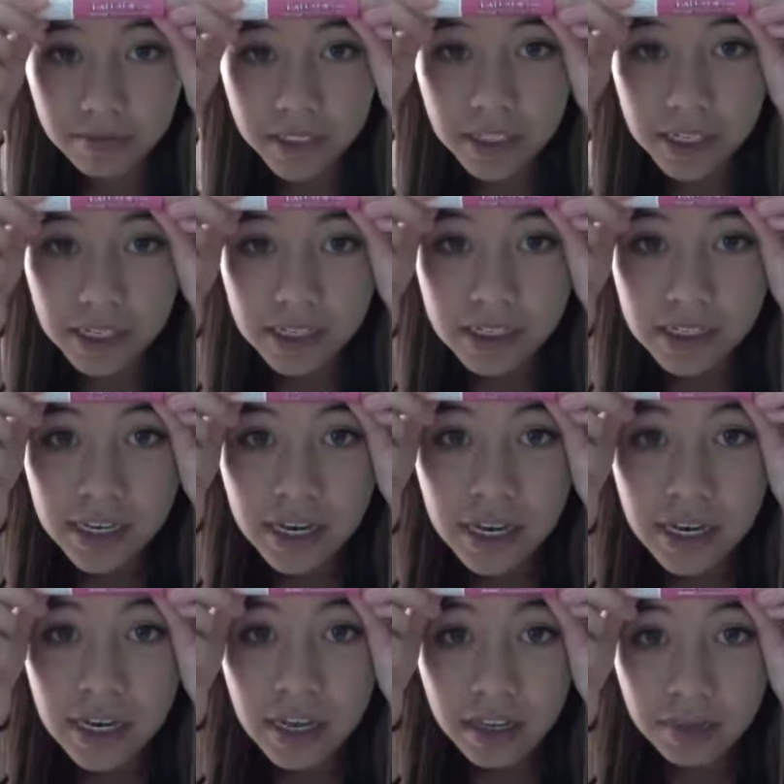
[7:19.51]
because
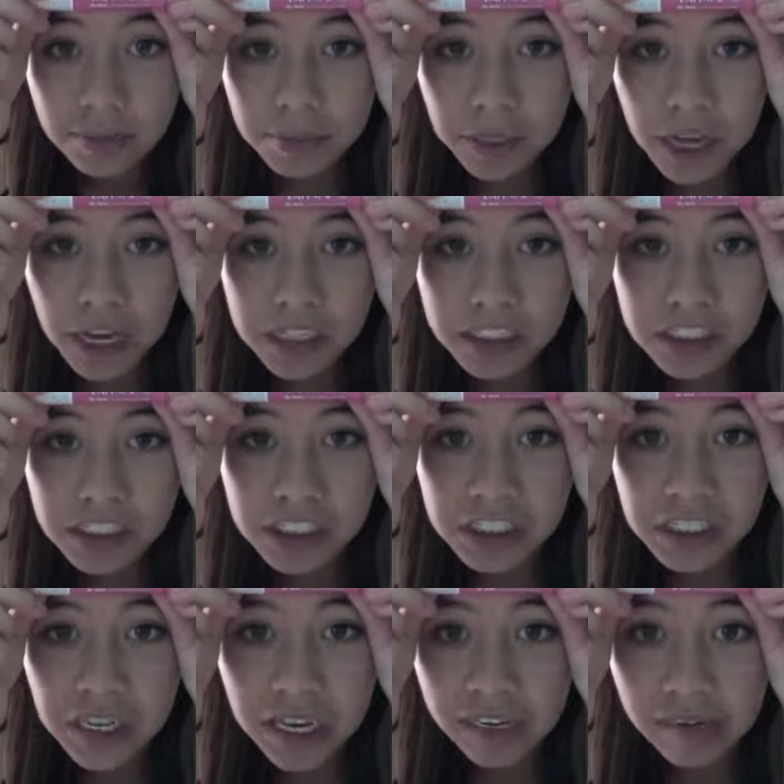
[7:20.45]
lip gloss is
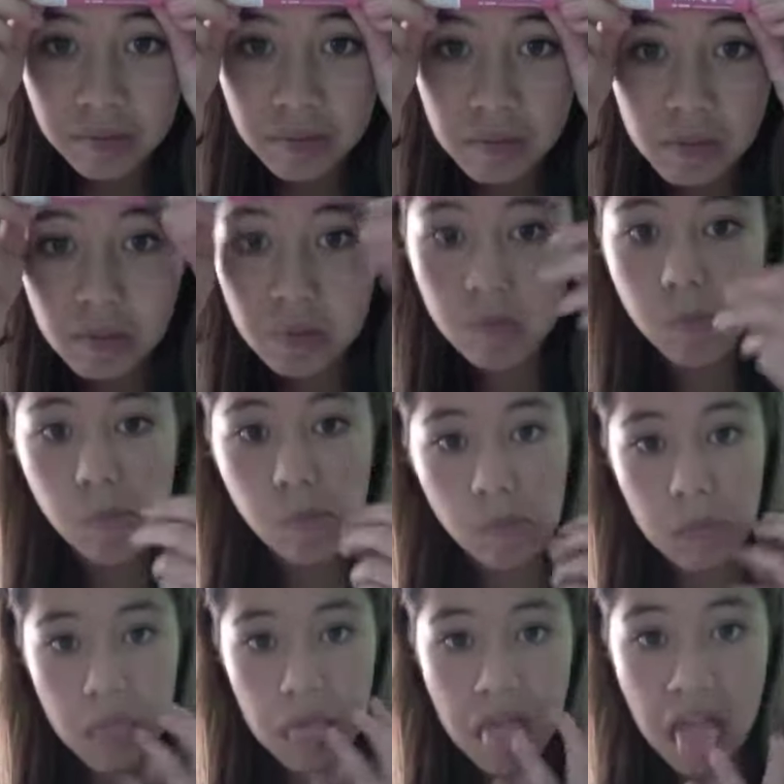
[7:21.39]
just like
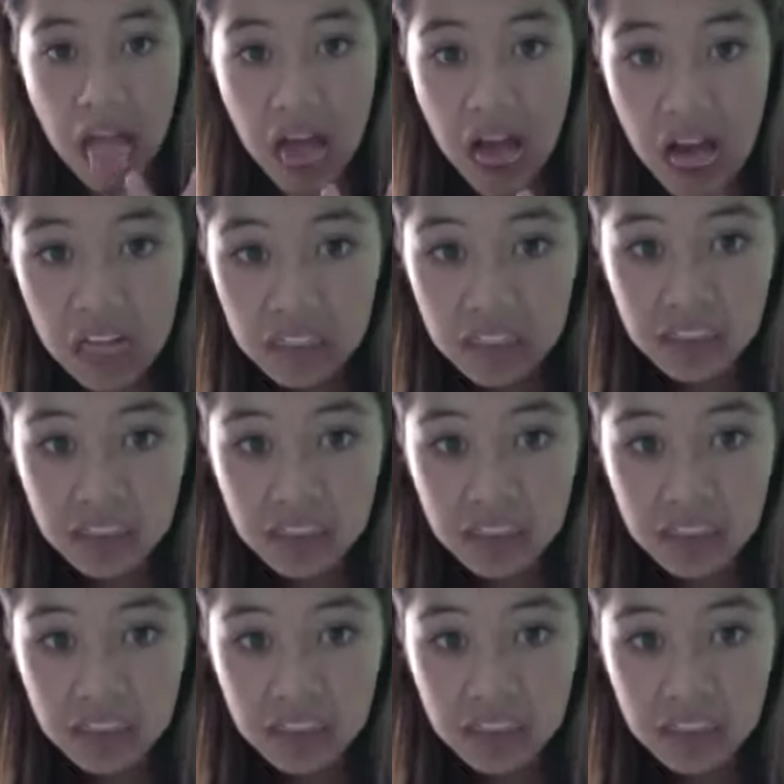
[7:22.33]
Meh,